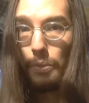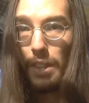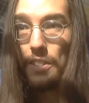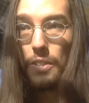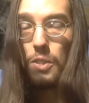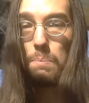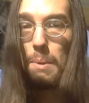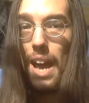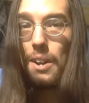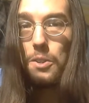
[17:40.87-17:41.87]
It doesn't
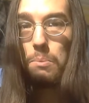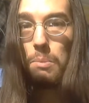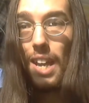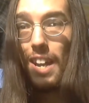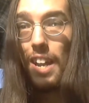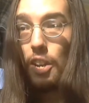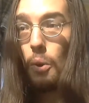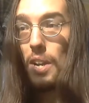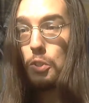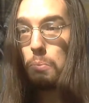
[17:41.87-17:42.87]
matter to me. And I
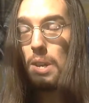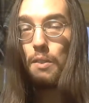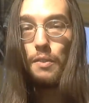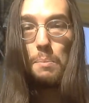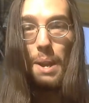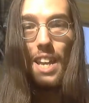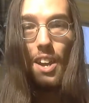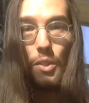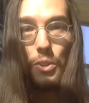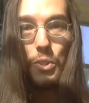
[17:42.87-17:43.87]
know I speak for many
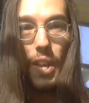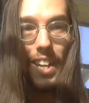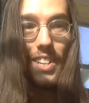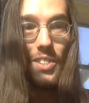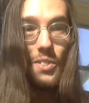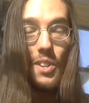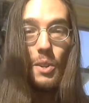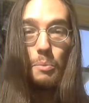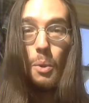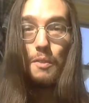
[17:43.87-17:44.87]
other Satanists that
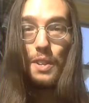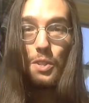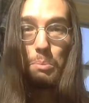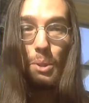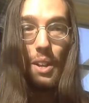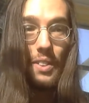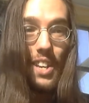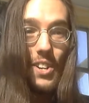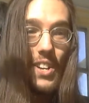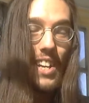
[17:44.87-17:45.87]
are more visible on the
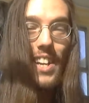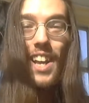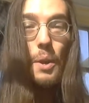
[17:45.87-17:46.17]
internet.